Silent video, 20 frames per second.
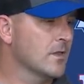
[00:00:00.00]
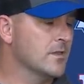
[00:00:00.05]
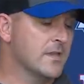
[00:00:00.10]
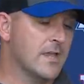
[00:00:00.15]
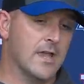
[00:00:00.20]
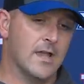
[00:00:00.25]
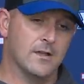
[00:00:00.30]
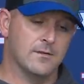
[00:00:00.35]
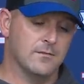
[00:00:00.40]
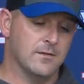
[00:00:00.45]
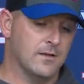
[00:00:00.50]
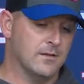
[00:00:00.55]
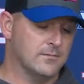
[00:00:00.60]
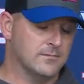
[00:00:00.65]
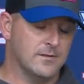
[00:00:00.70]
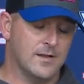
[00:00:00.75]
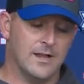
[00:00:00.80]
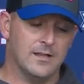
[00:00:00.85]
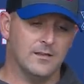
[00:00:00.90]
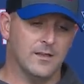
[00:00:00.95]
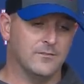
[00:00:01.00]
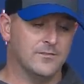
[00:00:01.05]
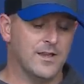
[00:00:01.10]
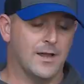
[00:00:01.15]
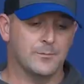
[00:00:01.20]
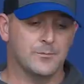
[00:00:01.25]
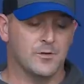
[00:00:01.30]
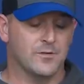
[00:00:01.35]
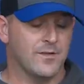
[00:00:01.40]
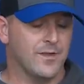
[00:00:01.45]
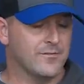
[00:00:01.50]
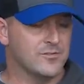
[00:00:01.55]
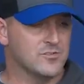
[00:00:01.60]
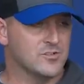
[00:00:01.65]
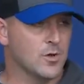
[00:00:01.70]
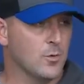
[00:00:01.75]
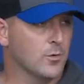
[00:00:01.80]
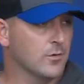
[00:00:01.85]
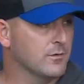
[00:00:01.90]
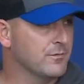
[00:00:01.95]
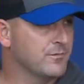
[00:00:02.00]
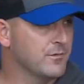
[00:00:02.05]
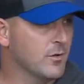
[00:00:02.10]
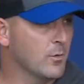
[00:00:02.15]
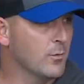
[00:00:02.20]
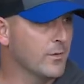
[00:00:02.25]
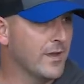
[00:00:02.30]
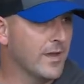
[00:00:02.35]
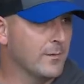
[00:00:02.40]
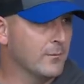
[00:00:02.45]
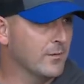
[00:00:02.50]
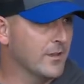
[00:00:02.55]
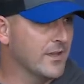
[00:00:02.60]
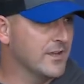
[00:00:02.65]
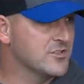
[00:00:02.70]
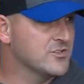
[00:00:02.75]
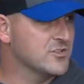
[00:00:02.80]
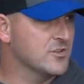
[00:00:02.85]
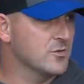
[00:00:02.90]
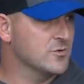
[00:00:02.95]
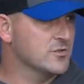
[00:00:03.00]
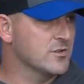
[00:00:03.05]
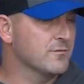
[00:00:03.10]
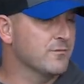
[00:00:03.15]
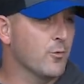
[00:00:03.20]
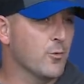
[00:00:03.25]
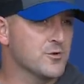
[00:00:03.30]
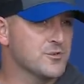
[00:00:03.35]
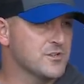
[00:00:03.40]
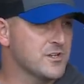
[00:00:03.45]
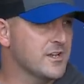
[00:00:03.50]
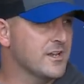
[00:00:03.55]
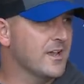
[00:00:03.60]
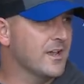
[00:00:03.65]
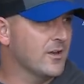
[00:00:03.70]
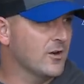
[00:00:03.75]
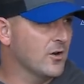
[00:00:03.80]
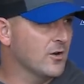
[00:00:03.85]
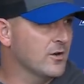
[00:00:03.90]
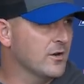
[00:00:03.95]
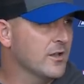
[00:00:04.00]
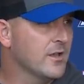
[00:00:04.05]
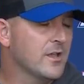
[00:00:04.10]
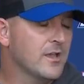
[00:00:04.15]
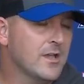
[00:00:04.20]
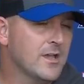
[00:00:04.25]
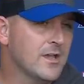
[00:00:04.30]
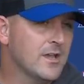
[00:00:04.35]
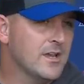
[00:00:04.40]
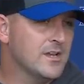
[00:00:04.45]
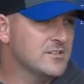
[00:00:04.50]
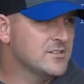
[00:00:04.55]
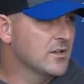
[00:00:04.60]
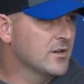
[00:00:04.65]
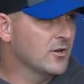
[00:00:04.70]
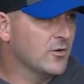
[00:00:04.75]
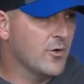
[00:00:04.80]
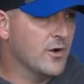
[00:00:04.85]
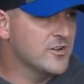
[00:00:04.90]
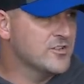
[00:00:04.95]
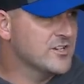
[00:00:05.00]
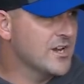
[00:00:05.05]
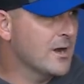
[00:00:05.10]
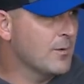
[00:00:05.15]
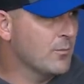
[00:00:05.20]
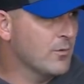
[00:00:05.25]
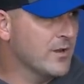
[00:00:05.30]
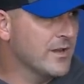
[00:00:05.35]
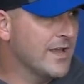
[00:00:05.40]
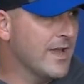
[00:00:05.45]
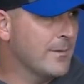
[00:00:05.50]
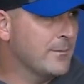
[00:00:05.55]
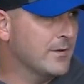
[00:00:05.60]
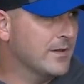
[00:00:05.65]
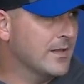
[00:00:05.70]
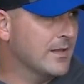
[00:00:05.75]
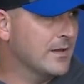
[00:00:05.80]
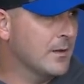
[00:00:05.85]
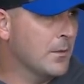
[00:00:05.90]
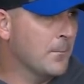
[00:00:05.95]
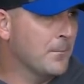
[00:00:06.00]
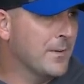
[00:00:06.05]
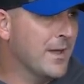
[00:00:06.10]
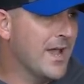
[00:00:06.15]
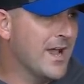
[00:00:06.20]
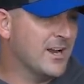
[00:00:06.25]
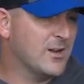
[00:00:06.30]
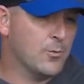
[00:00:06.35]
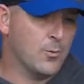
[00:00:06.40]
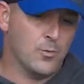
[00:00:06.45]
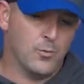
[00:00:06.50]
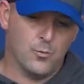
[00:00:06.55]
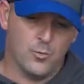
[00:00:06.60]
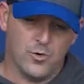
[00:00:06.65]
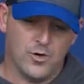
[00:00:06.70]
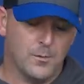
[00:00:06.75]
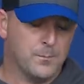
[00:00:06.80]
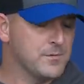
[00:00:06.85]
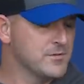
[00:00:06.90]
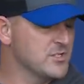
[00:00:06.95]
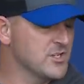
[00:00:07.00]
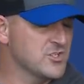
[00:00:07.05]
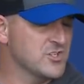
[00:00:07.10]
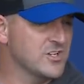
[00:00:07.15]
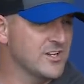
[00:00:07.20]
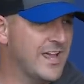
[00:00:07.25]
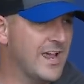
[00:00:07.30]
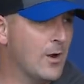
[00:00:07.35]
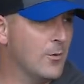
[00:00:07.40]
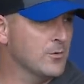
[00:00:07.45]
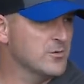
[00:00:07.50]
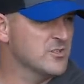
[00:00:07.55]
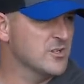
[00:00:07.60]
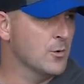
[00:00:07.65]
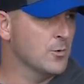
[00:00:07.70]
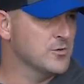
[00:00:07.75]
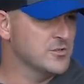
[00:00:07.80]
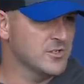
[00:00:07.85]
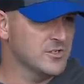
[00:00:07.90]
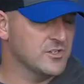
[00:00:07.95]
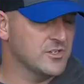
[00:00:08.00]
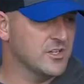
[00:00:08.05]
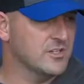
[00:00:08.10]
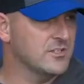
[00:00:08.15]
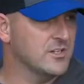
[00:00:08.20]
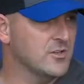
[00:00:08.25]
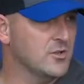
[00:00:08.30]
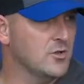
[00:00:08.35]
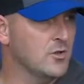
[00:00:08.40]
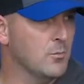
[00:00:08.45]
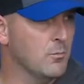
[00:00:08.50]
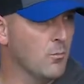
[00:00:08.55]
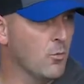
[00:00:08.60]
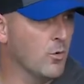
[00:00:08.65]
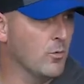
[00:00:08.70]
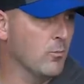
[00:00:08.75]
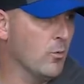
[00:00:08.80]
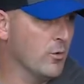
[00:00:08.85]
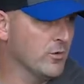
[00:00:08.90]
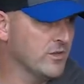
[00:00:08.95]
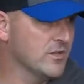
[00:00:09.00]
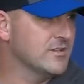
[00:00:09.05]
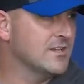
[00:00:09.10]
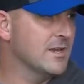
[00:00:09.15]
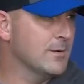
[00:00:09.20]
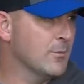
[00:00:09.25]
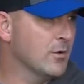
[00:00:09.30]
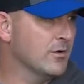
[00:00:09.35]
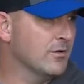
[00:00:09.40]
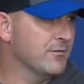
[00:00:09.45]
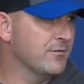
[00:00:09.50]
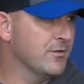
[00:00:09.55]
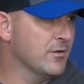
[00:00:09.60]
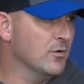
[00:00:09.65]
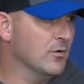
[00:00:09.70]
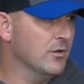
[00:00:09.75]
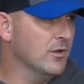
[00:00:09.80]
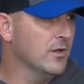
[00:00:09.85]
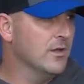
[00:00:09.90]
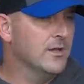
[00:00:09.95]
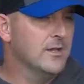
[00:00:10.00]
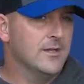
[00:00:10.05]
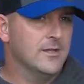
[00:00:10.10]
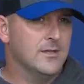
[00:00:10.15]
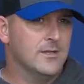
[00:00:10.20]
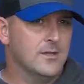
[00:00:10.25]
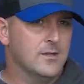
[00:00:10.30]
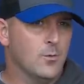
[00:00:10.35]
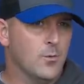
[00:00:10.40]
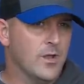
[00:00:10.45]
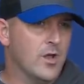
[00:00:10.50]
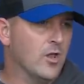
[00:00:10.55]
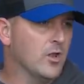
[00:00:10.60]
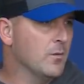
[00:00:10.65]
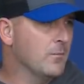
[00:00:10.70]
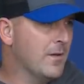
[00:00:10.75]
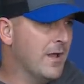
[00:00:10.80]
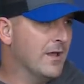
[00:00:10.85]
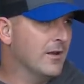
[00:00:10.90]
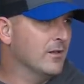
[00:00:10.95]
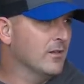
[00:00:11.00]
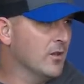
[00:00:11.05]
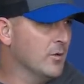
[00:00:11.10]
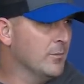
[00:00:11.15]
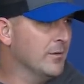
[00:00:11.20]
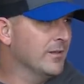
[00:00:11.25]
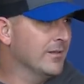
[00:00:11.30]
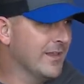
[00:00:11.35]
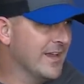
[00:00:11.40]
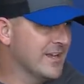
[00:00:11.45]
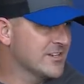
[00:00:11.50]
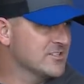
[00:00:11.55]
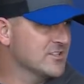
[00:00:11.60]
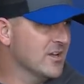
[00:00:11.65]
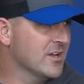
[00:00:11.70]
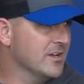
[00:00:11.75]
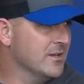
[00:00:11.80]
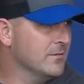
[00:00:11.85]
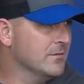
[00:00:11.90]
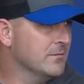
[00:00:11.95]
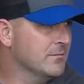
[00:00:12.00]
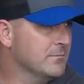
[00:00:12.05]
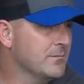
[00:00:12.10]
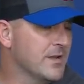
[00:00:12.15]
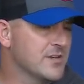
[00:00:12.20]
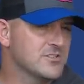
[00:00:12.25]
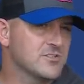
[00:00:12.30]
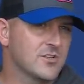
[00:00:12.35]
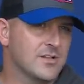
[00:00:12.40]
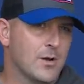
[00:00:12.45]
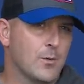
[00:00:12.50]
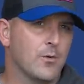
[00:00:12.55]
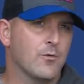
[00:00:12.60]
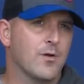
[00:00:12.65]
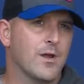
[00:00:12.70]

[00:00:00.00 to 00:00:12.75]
Yeah, I love the opportunity of having Zoe on the field. We had him last year. It was unfortunate he got hurt. He's done a great job rehabbing, getting him back. We're at a position now with Zoe. He's going to continue to do more and more with the team on the field. We held him out a little bit last night based on how we